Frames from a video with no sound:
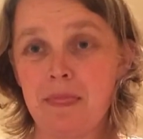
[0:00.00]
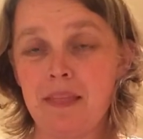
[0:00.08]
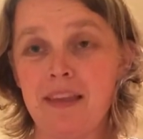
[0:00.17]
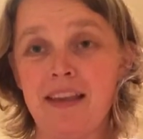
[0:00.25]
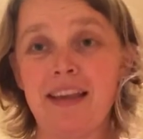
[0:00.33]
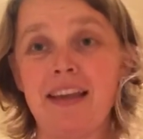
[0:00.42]

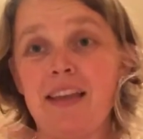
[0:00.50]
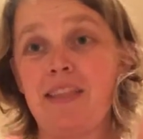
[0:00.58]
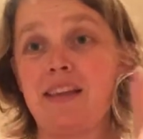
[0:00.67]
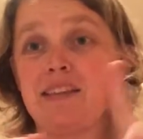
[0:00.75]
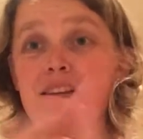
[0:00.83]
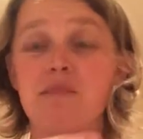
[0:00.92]
Yeah, and
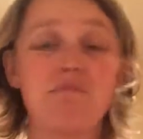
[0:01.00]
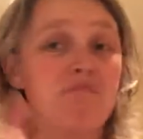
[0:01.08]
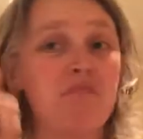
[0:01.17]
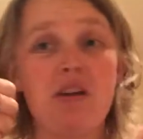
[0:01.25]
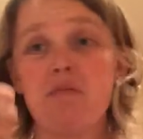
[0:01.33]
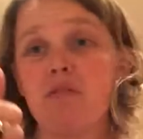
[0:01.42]
that's it.
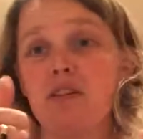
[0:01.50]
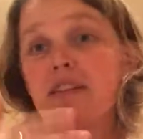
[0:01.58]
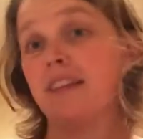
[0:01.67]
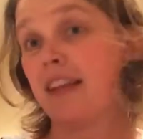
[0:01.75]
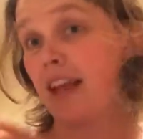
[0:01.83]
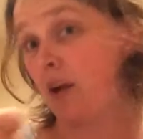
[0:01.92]
I'm good.
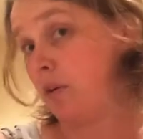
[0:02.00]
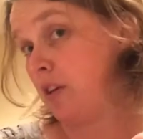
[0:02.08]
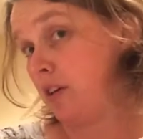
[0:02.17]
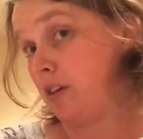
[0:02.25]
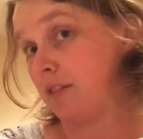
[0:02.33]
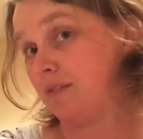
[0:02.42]
How are
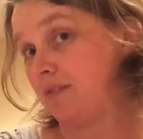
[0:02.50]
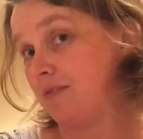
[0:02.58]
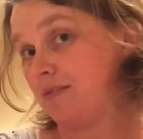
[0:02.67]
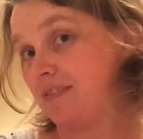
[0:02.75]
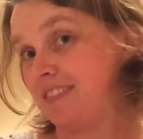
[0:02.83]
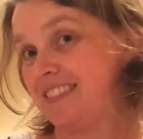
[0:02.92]
you?
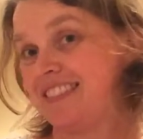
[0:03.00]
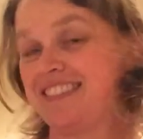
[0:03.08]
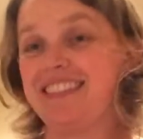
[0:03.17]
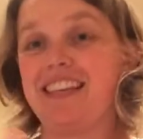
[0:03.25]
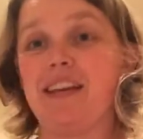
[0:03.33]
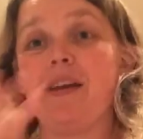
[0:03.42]

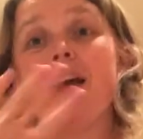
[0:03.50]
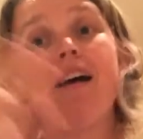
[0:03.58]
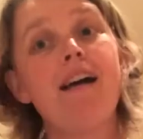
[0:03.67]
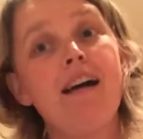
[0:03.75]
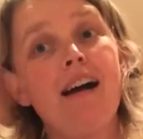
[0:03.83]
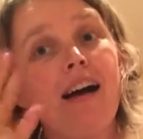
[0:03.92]
Okay.
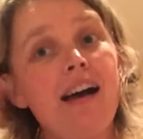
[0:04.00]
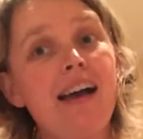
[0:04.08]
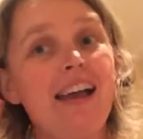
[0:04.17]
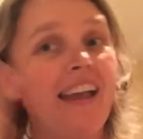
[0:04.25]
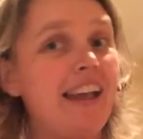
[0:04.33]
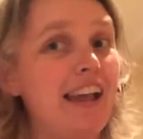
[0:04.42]

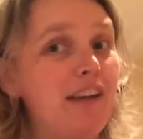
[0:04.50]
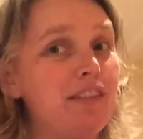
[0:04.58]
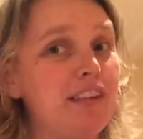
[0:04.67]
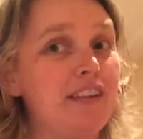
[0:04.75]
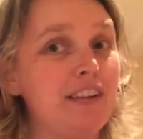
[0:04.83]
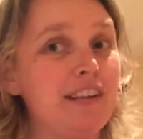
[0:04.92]
Hi, how are
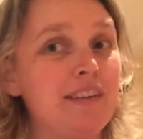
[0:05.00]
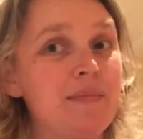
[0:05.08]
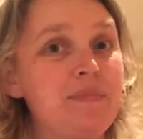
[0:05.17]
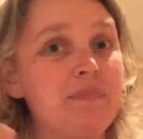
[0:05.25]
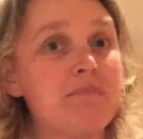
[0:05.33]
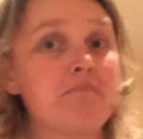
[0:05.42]
you?
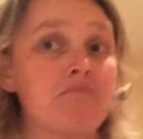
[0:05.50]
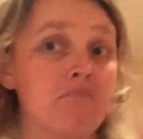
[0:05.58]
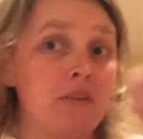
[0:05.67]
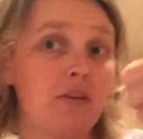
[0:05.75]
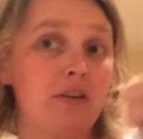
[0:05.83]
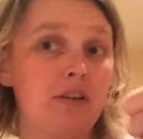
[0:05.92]

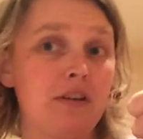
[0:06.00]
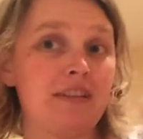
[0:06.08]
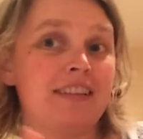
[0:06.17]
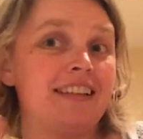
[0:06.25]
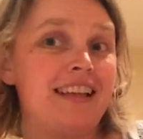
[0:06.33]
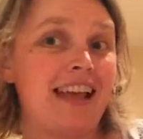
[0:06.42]
Good.
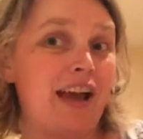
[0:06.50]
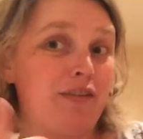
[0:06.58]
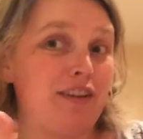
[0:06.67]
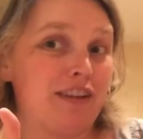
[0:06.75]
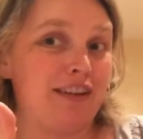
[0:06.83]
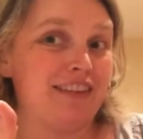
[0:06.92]
How are
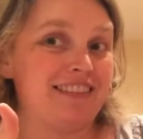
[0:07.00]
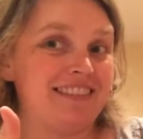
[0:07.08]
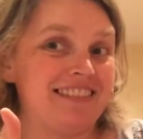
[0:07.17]
you?